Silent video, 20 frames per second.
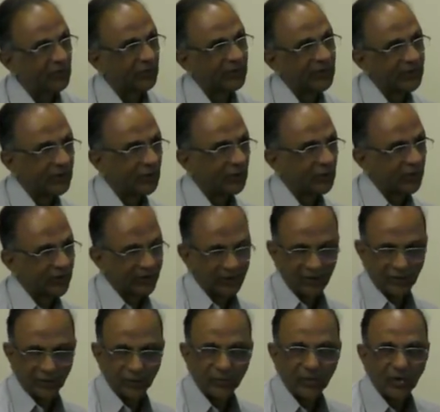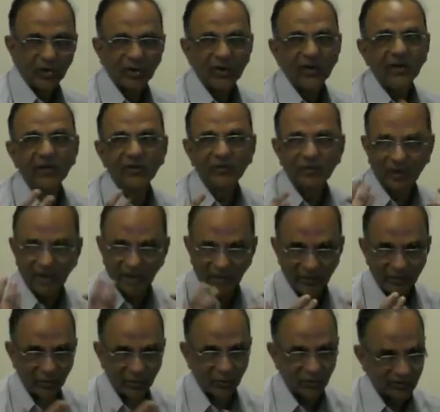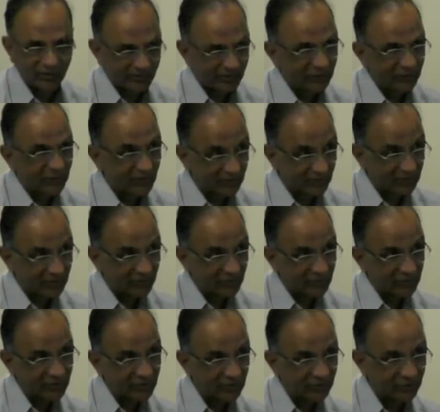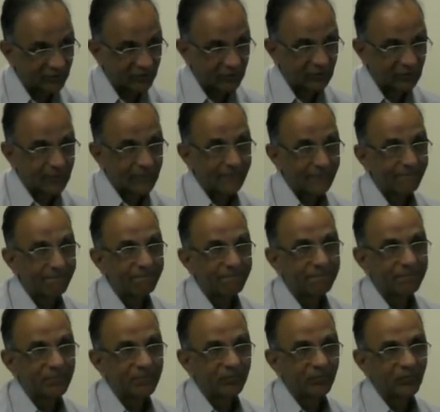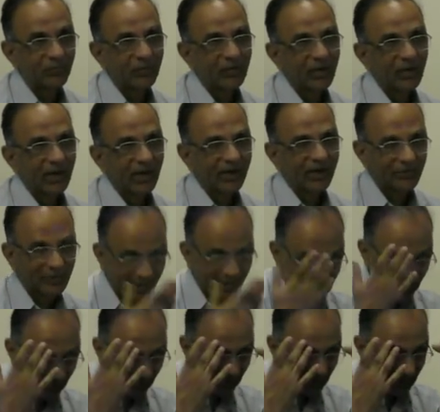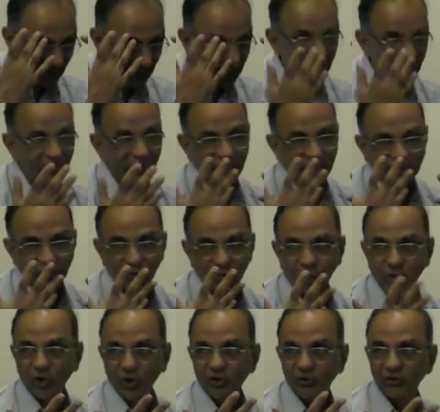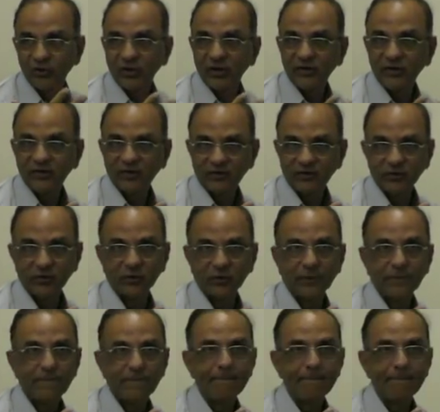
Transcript: of the endotracheal tube. Not that it is relevant to us as far as this is concerned. It is relevant as far as curiosity is concerned